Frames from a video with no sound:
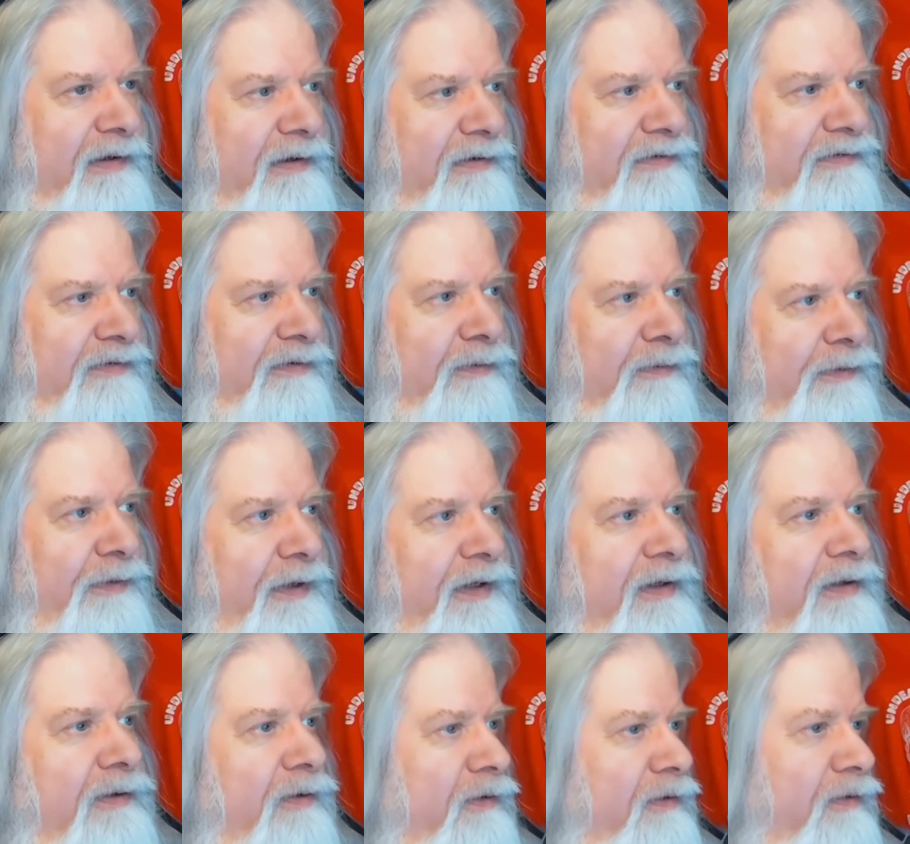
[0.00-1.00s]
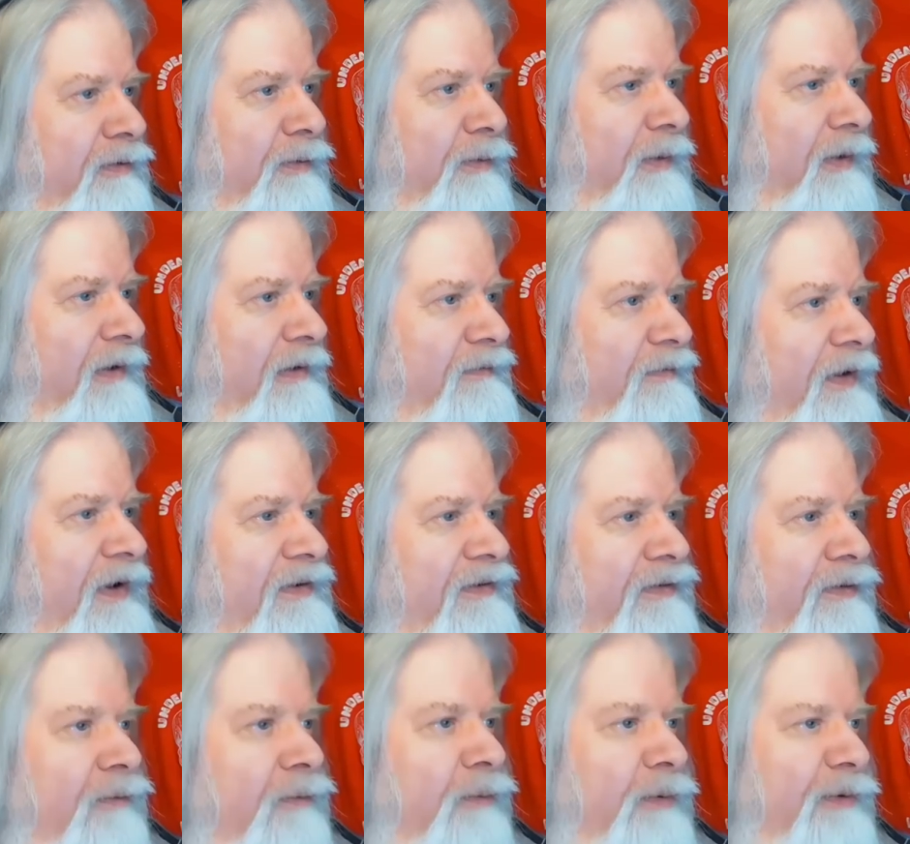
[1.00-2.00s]
So then you could do an
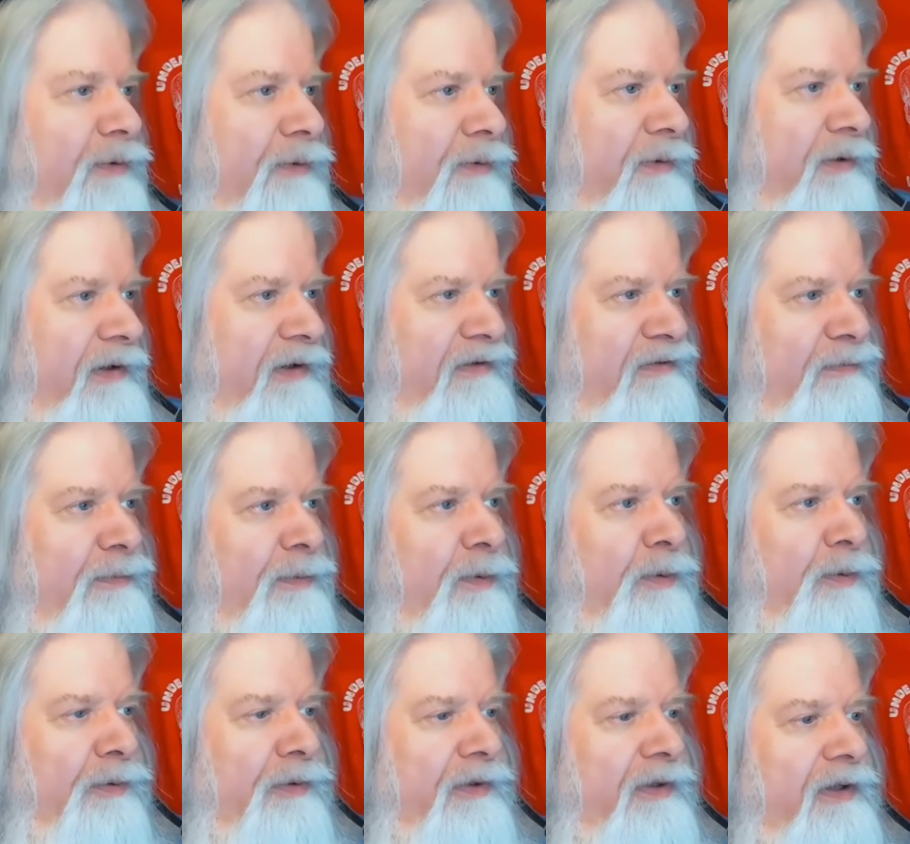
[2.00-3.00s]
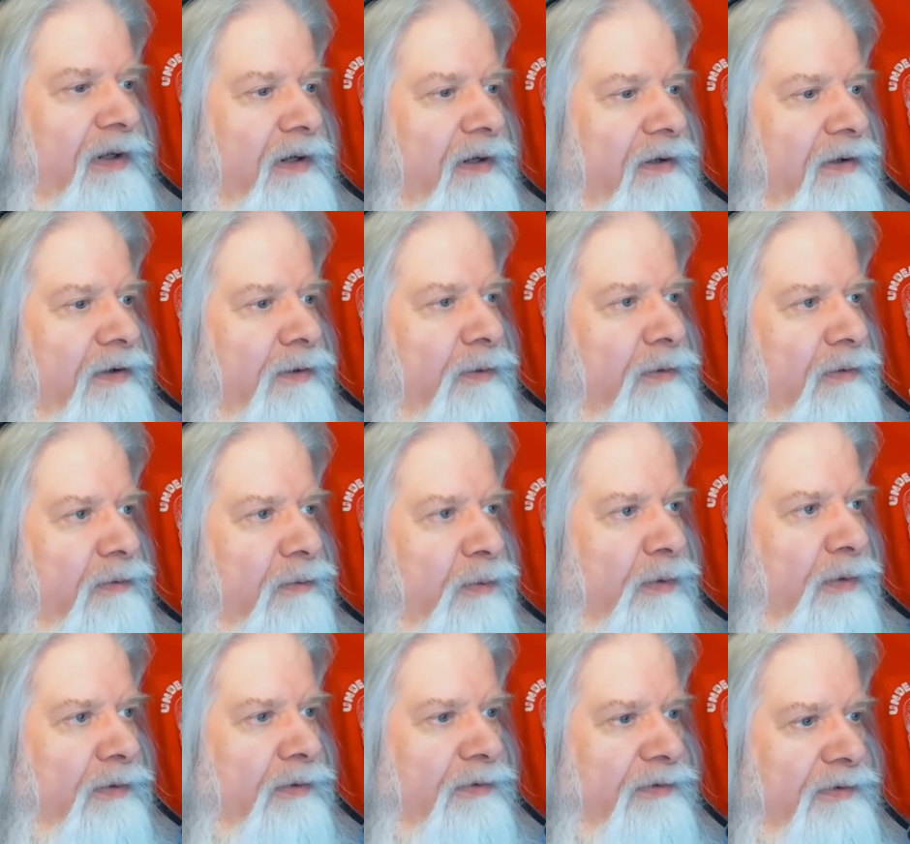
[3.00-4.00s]
adventure where you're exploring the unknown
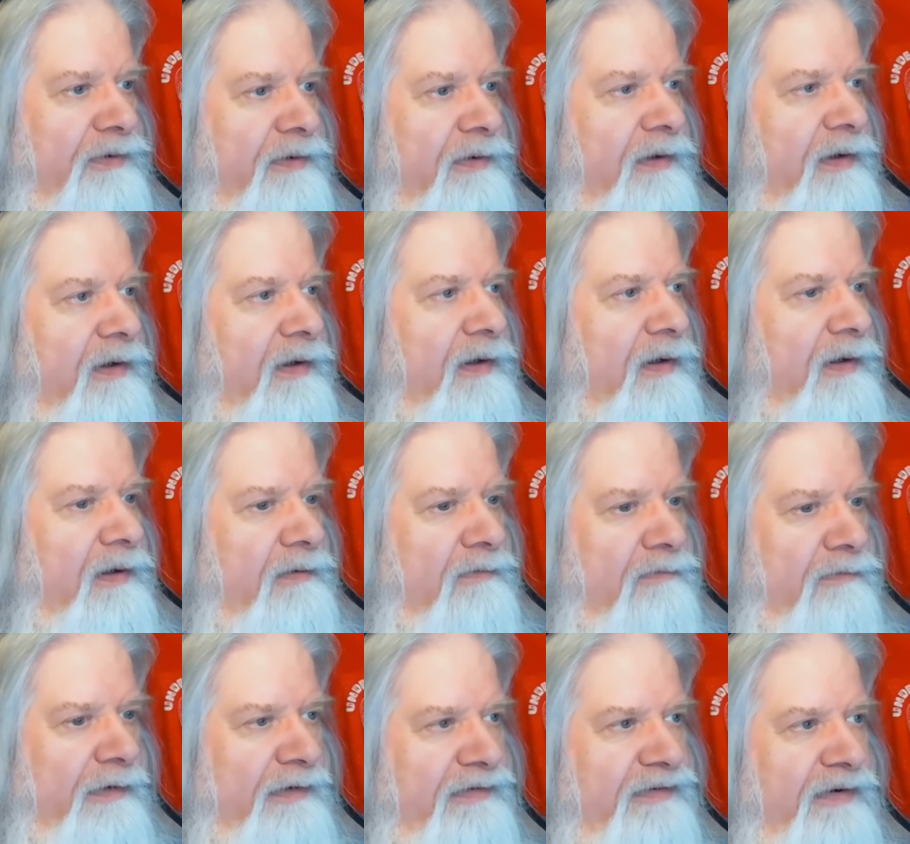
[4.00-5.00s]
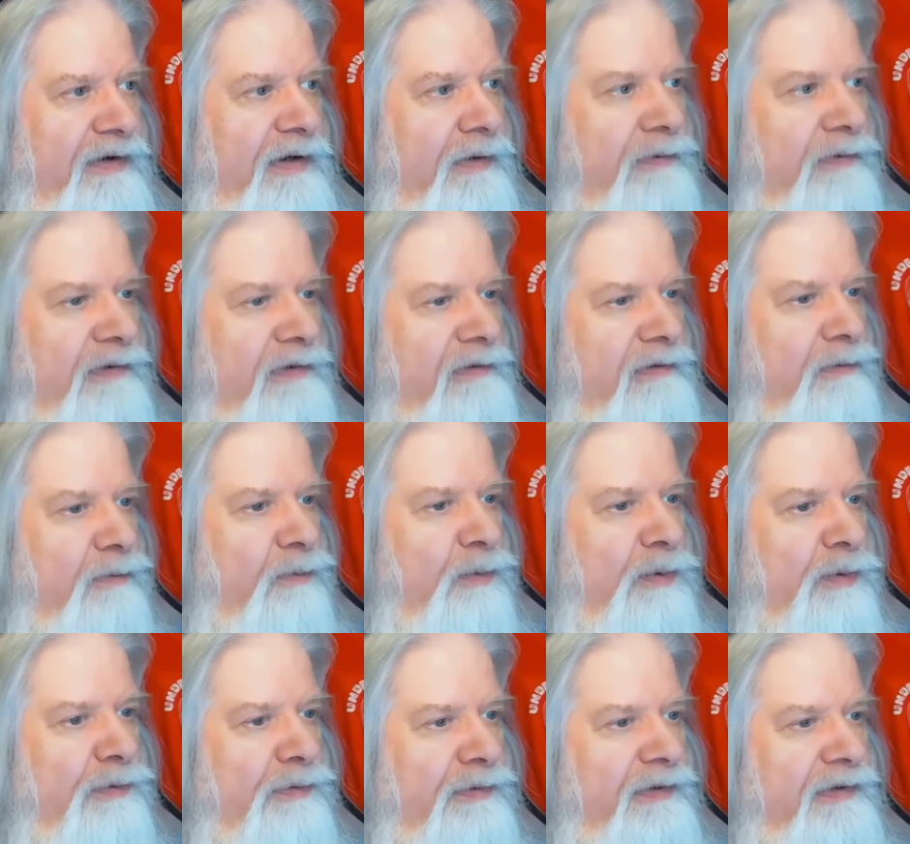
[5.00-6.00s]
world and racing out into the
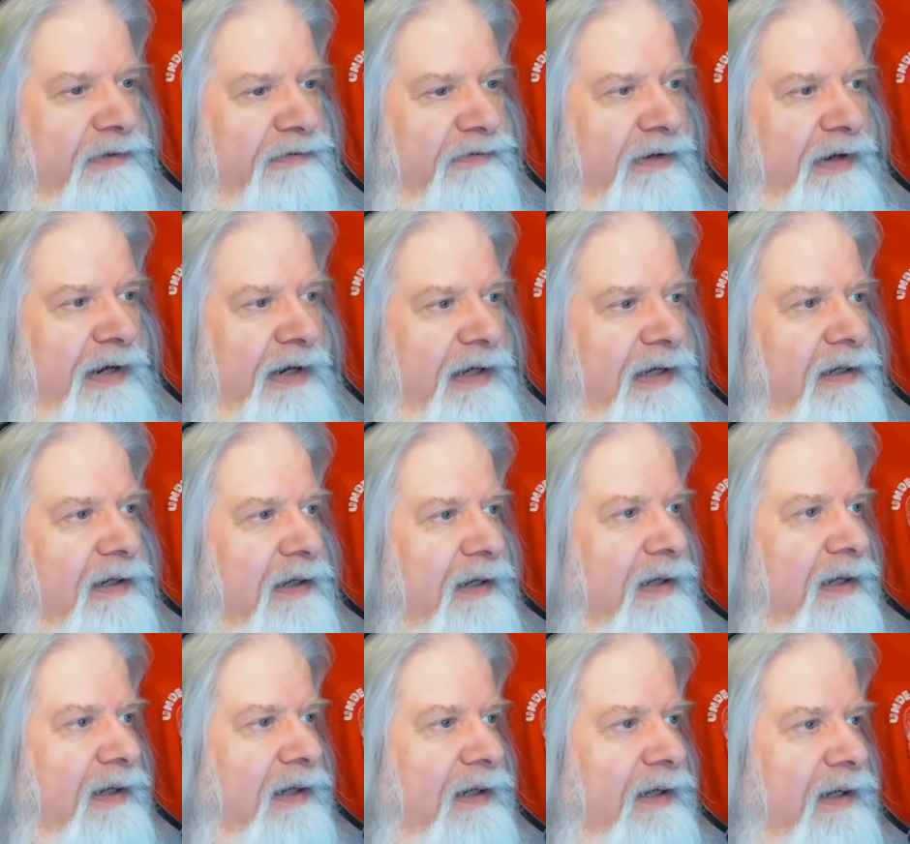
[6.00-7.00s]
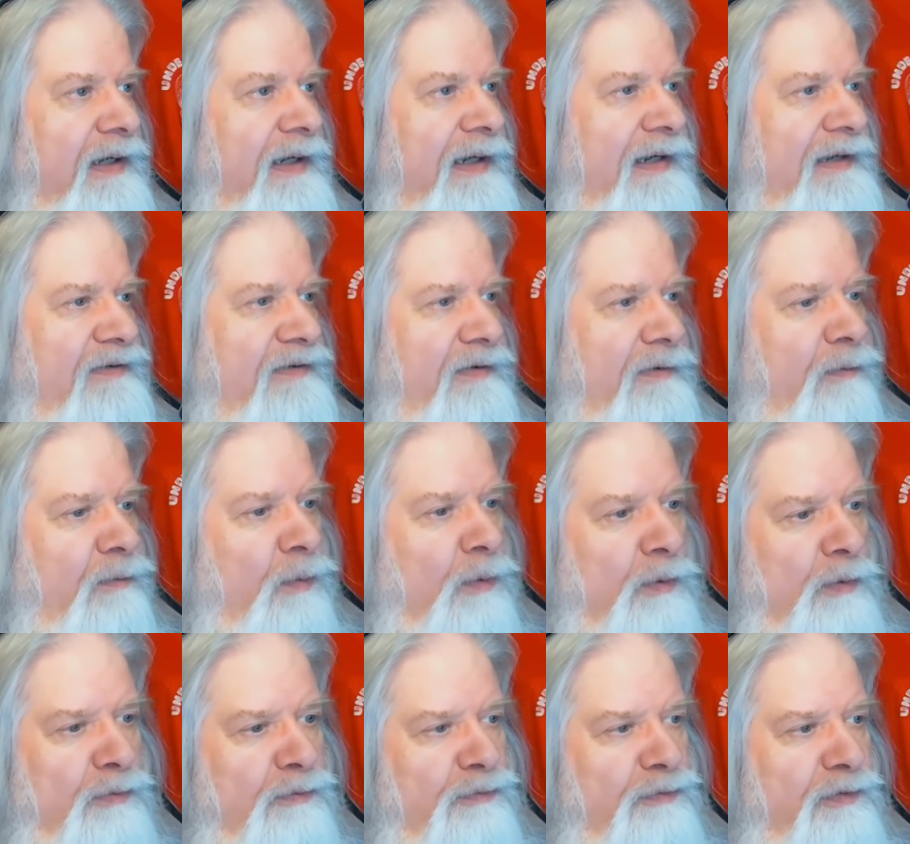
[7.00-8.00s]
wilderness, and it's a
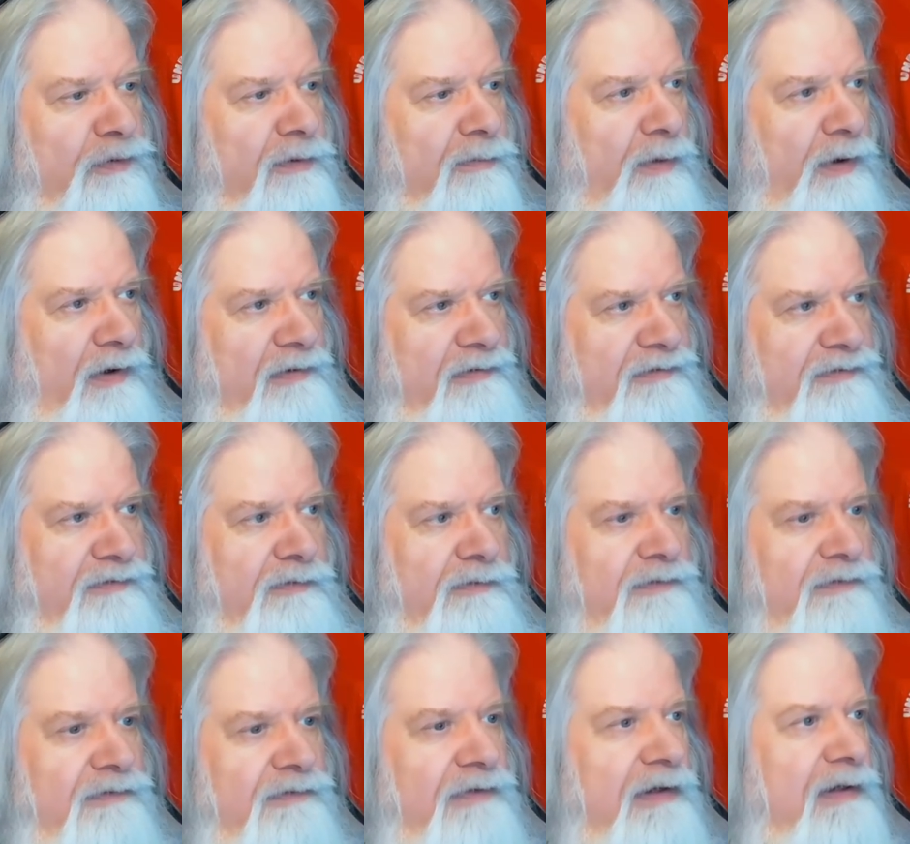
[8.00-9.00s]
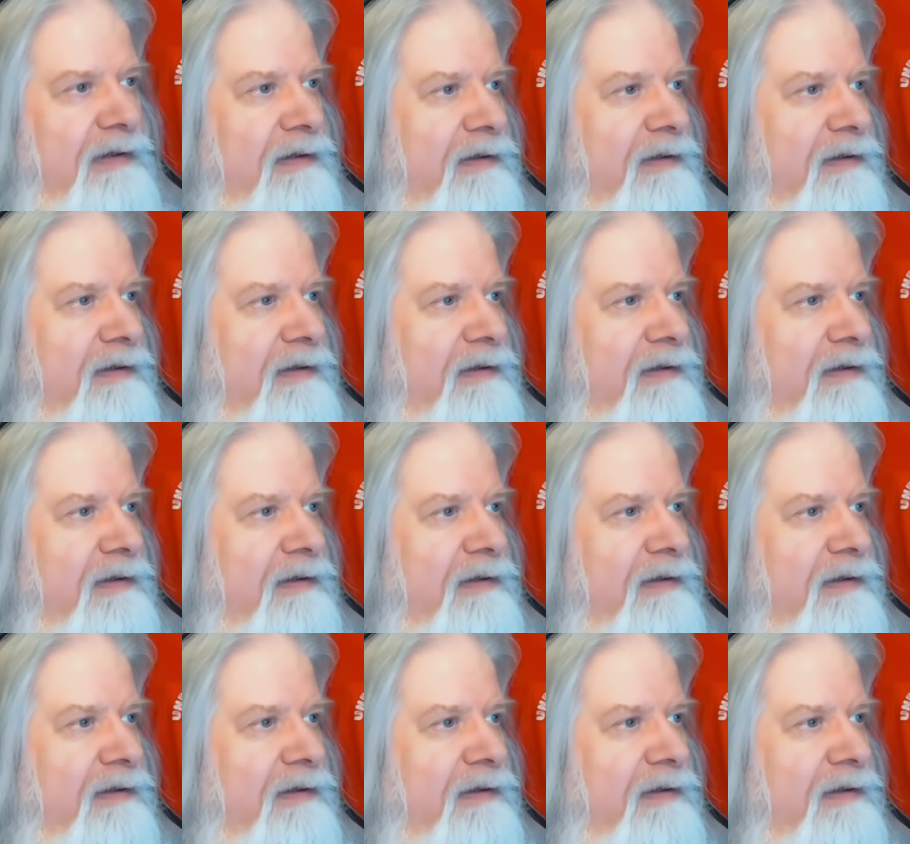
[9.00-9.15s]
world full of monsters that